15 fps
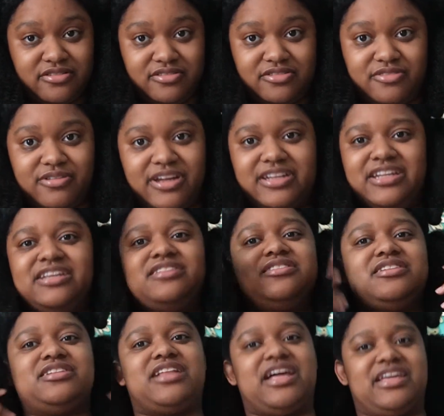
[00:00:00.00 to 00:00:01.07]
Do I need
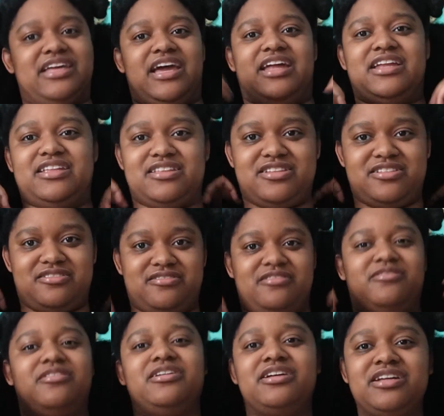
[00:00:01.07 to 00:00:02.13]
to like get
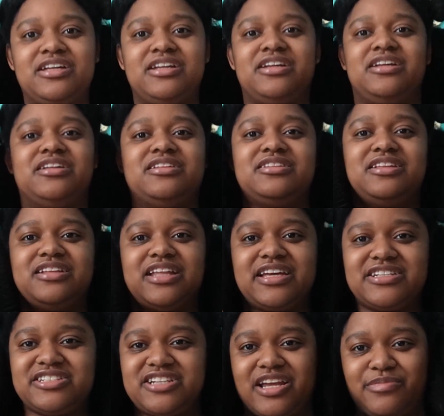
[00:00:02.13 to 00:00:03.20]
into the like
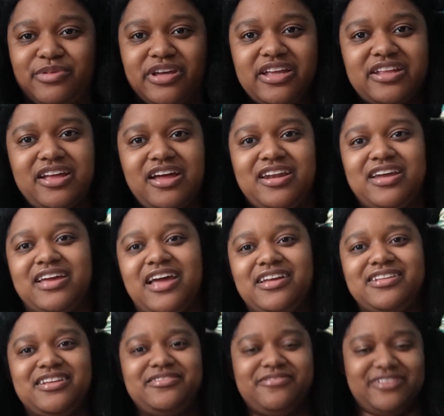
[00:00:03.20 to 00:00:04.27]
shaping and cutting? I
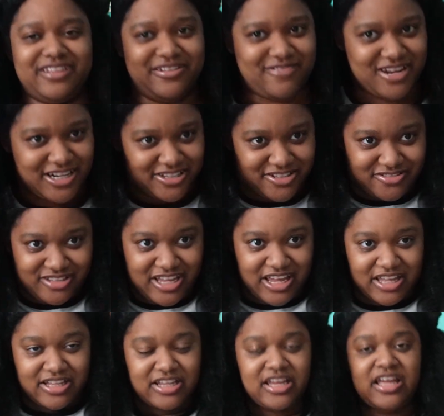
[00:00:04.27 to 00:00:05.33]
didn't really want to do
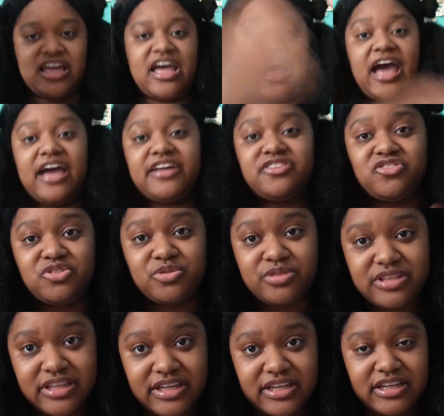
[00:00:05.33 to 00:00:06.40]
that. I do
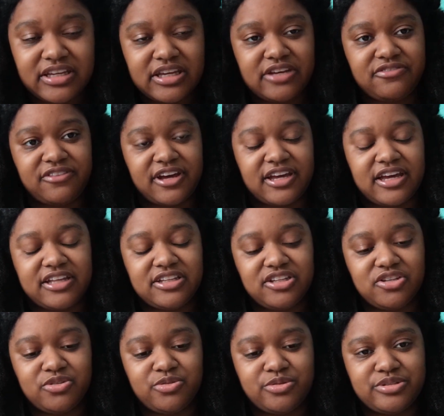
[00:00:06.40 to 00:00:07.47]
think if I had
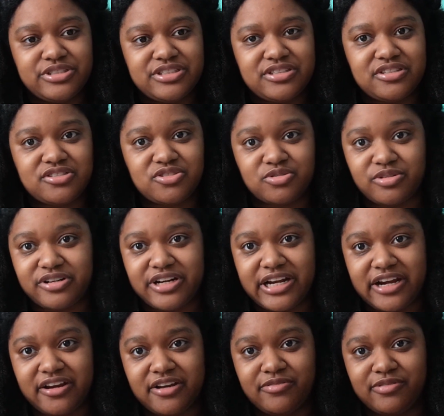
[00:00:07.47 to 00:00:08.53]
used the shorter
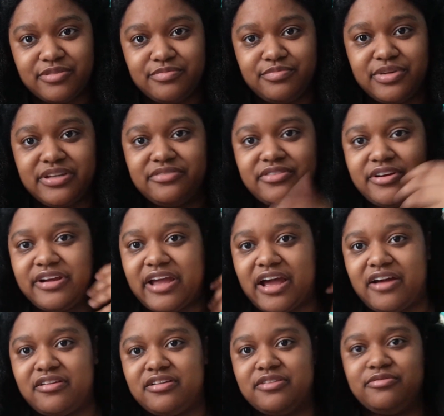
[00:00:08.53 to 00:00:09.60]
hair, it would be very
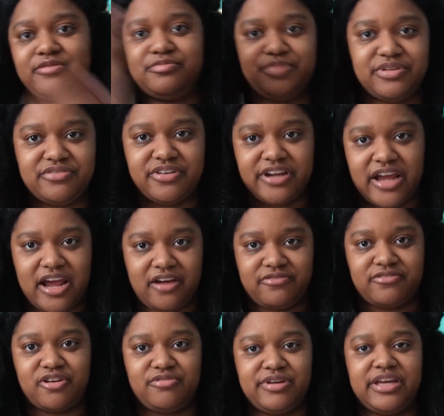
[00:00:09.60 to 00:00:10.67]

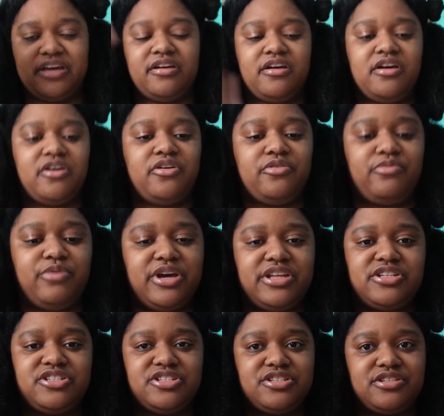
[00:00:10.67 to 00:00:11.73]
afro-y,
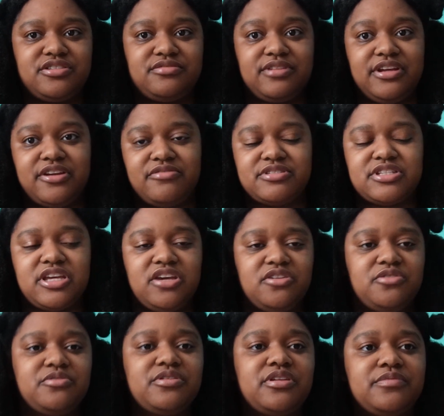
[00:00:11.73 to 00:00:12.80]
which, you know, is cute